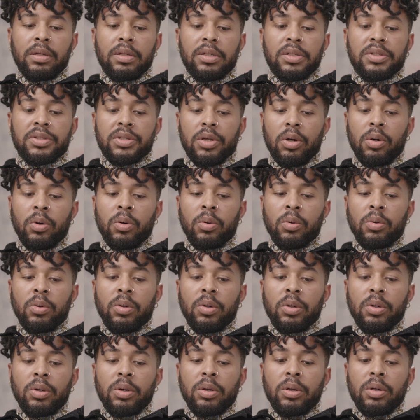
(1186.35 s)
So
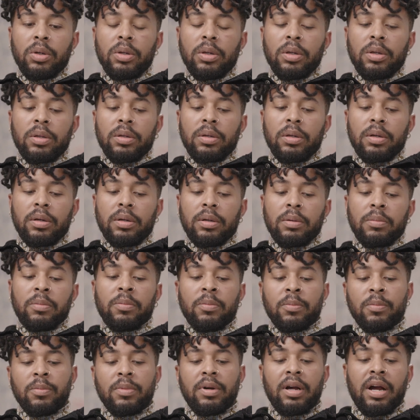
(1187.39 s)

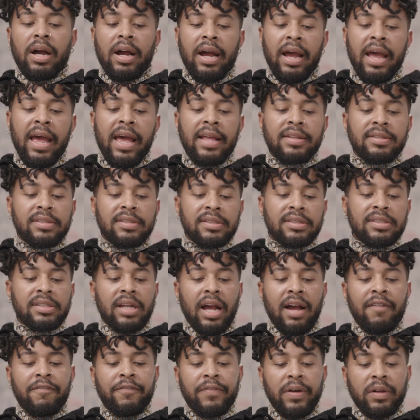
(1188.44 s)

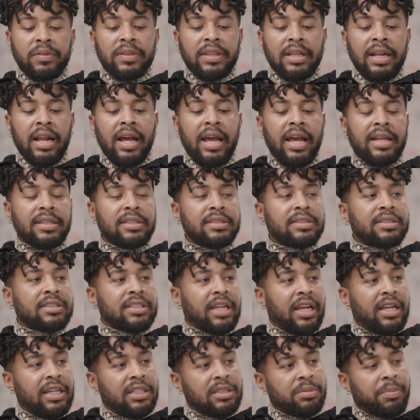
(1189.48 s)
I felt that I had to
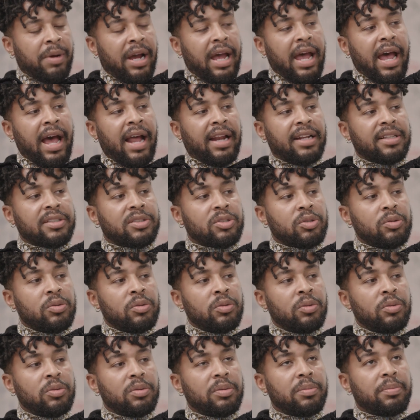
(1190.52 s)
change my
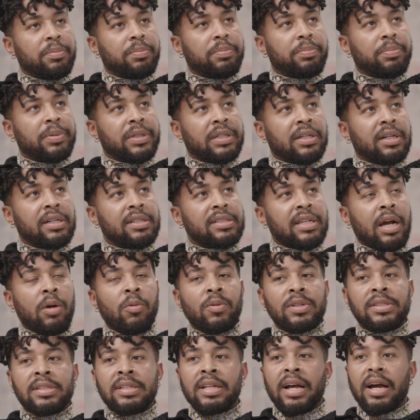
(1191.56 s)
attitude because I
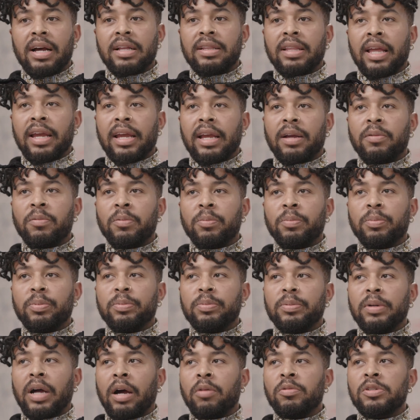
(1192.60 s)
was not like,
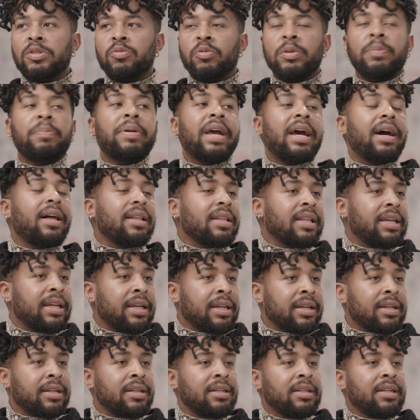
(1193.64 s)
I was
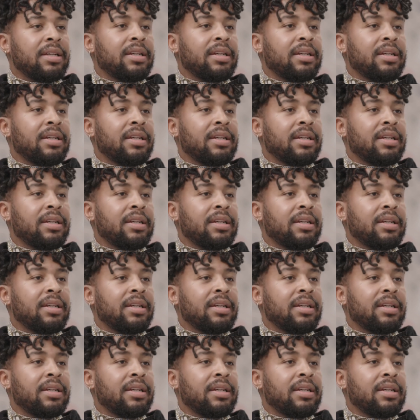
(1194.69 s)
repelling.